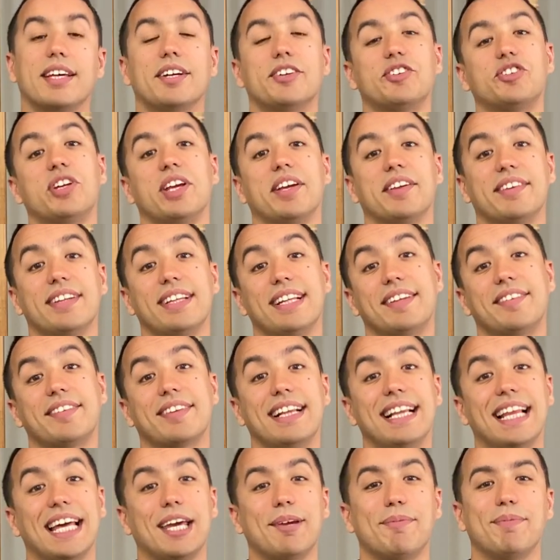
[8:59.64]
just a
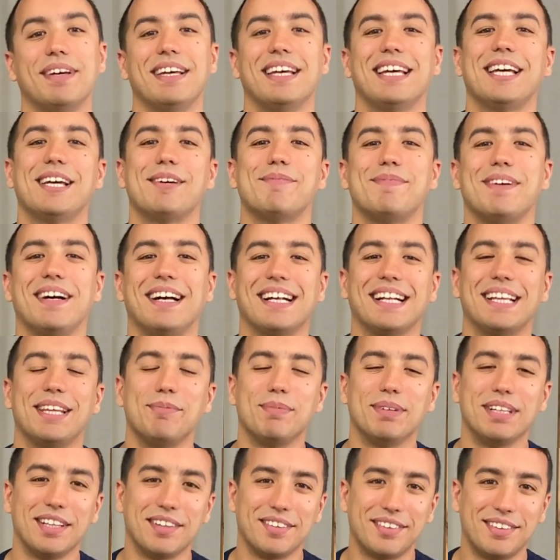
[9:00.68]
disclaimer about the
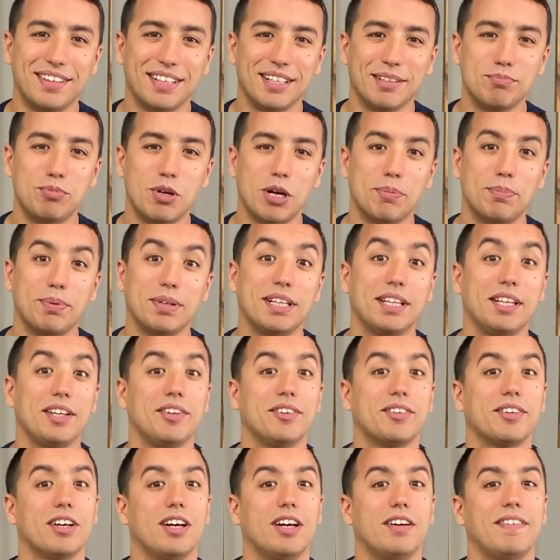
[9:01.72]
medicinal
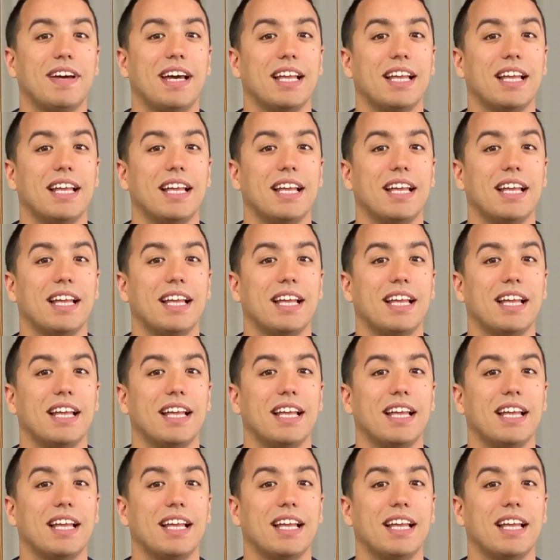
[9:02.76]
properties of